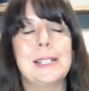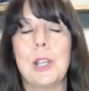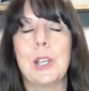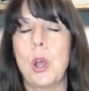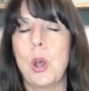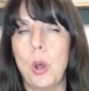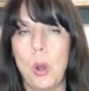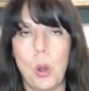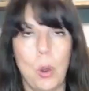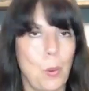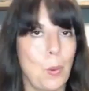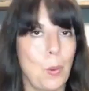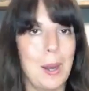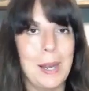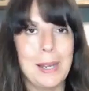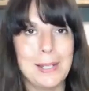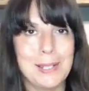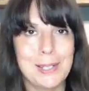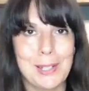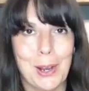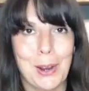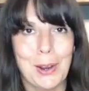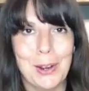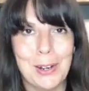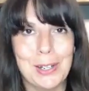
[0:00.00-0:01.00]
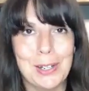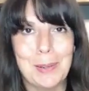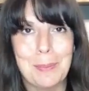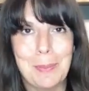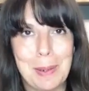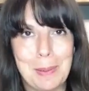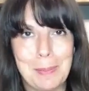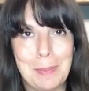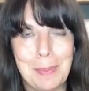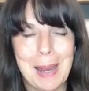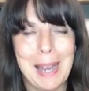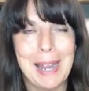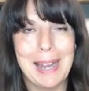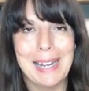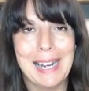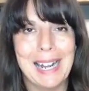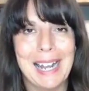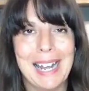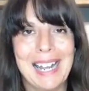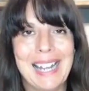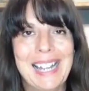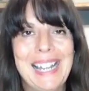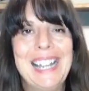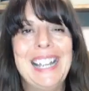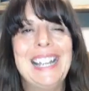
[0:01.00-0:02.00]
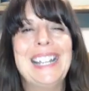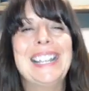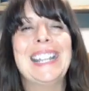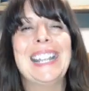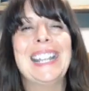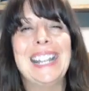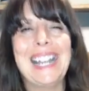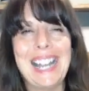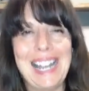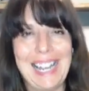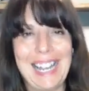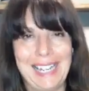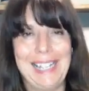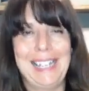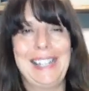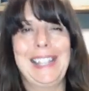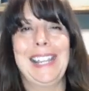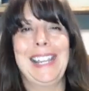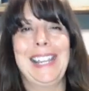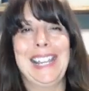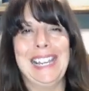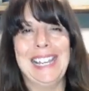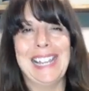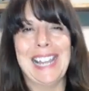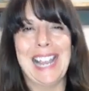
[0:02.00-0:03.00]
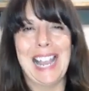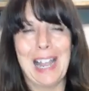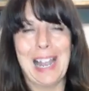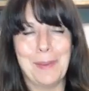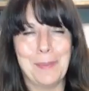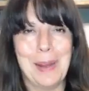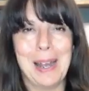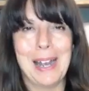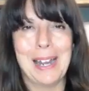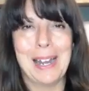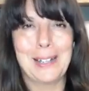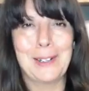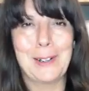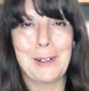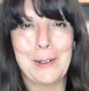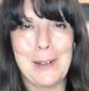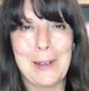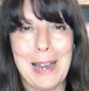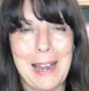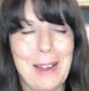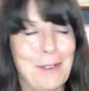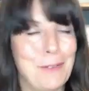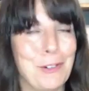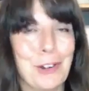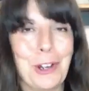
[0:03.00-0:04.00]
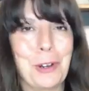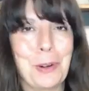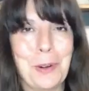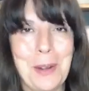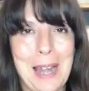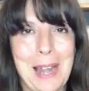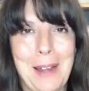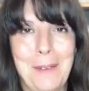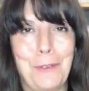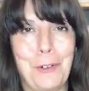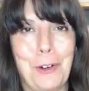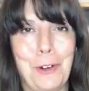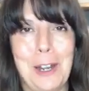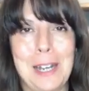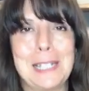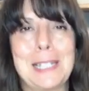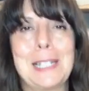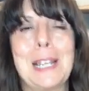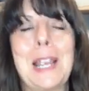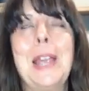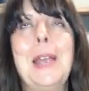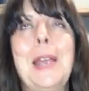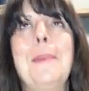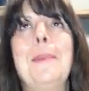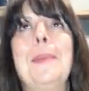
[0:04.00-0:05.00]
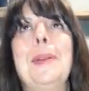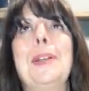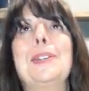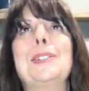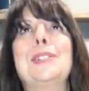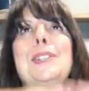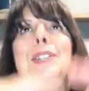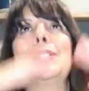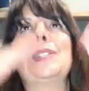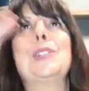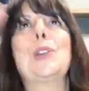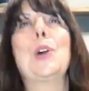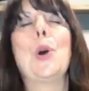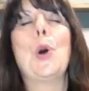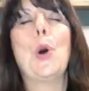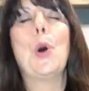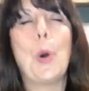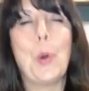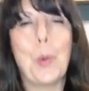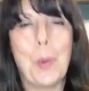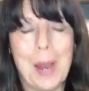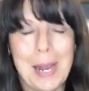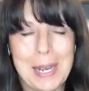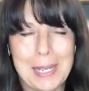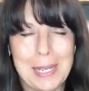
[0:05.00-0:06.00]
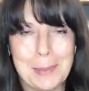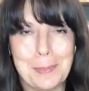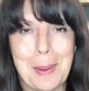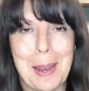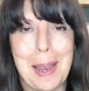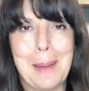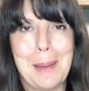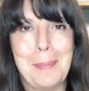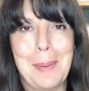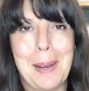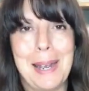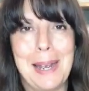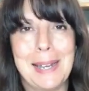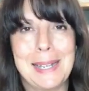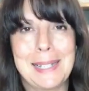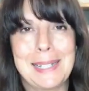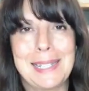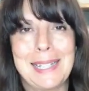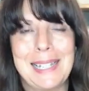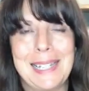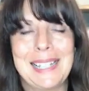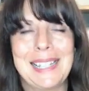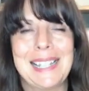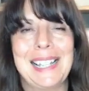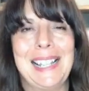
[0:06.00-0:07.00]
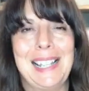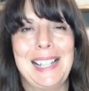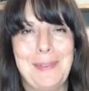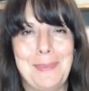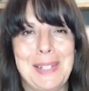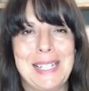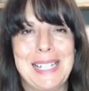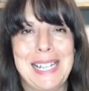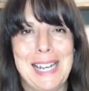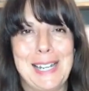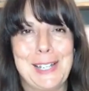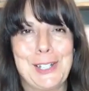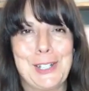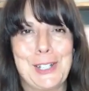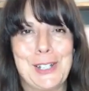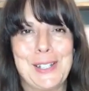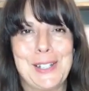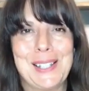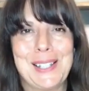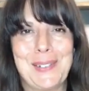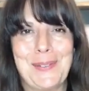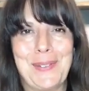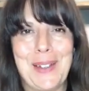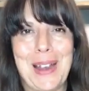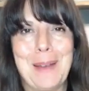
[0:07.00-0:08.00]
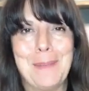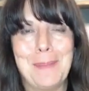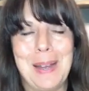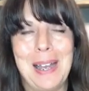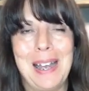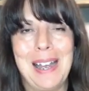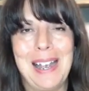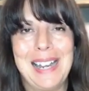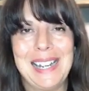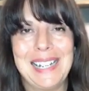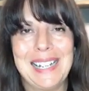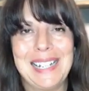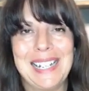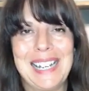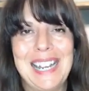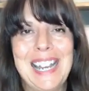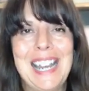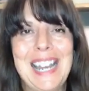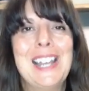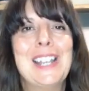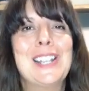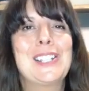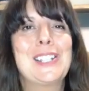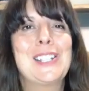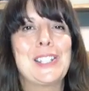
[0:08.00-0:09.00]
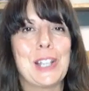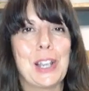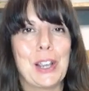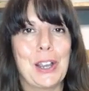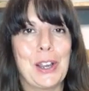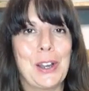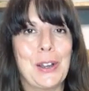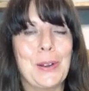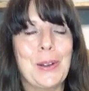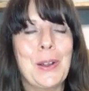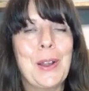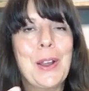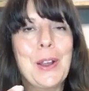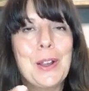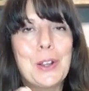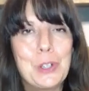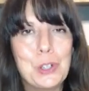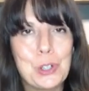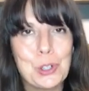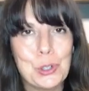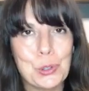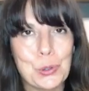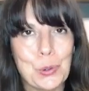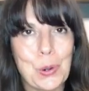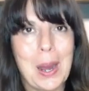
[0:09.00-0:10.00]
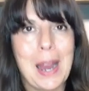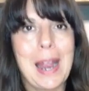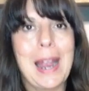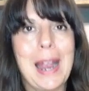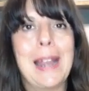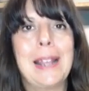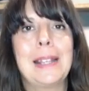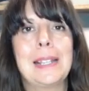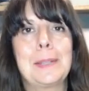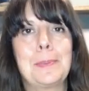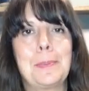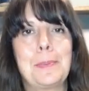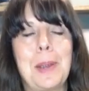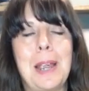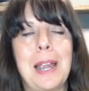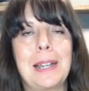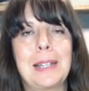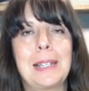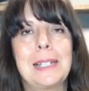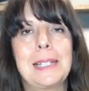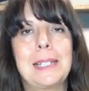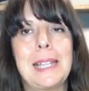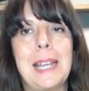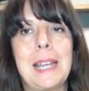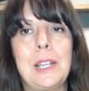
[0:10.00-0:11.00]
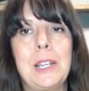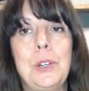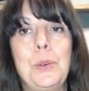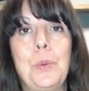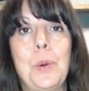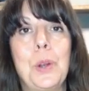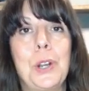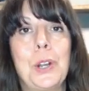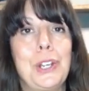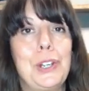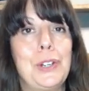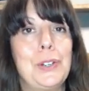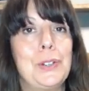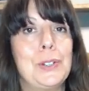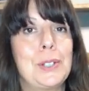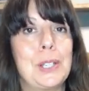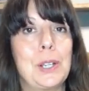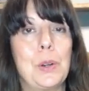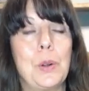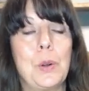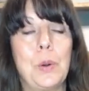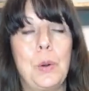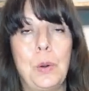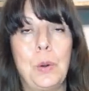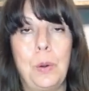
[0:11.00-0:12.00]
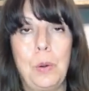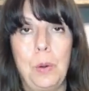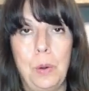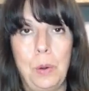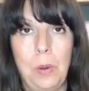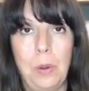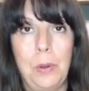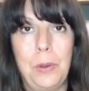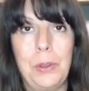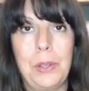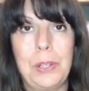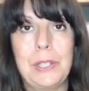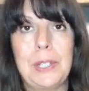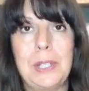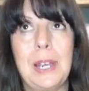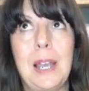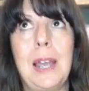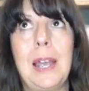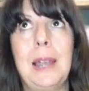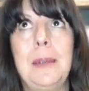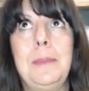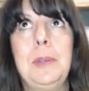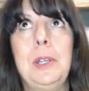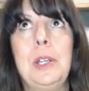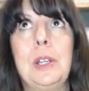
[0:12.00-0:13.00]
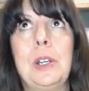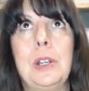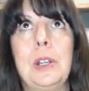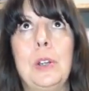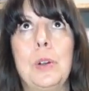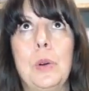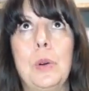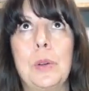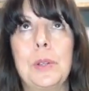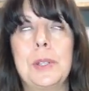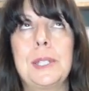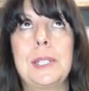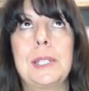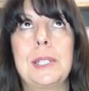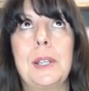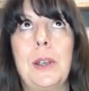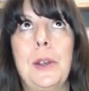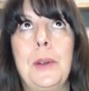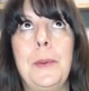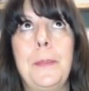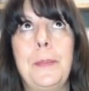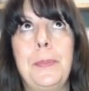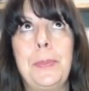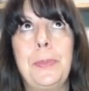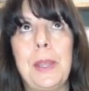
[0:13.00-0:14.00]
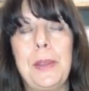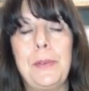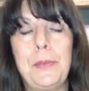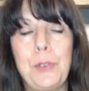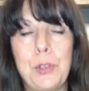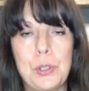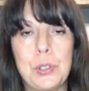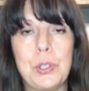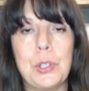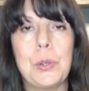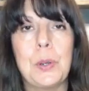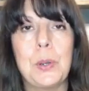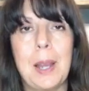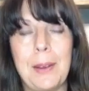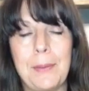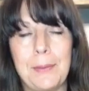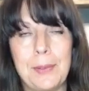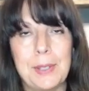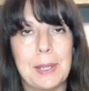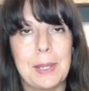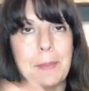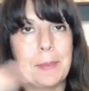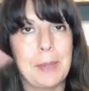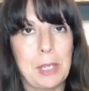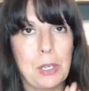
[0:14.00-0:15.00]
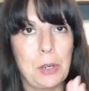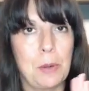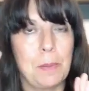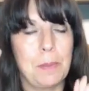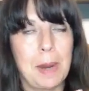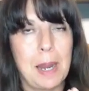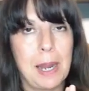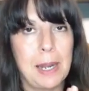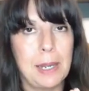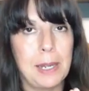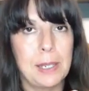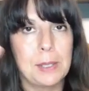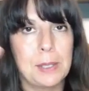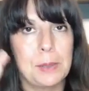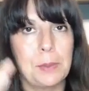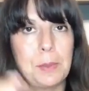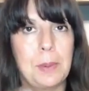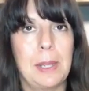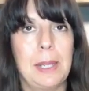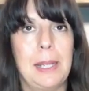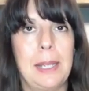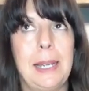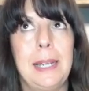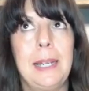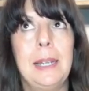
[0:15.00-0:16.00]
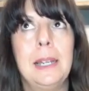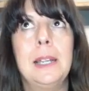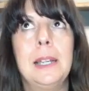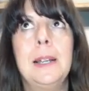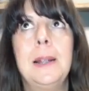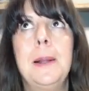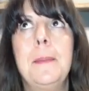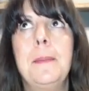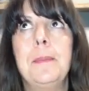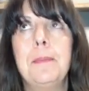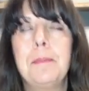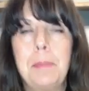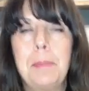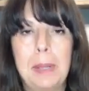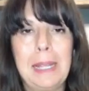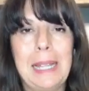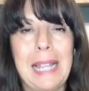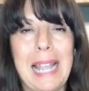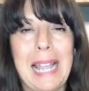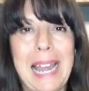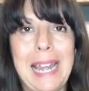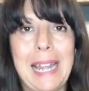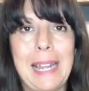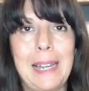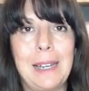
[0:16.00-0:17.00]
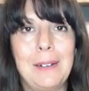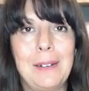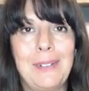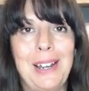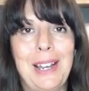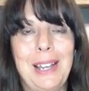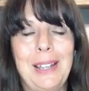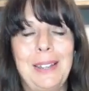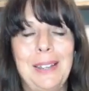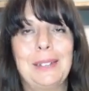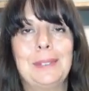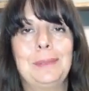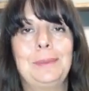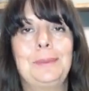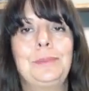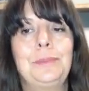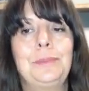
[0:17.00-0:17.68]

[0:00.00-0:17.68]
is always going to be better than anything our mind could ever create for us, because it's always bypassing the limitations of our mind. So try this practice, and you want to use it all the time. You can also, if you do have something your mind is really playing with,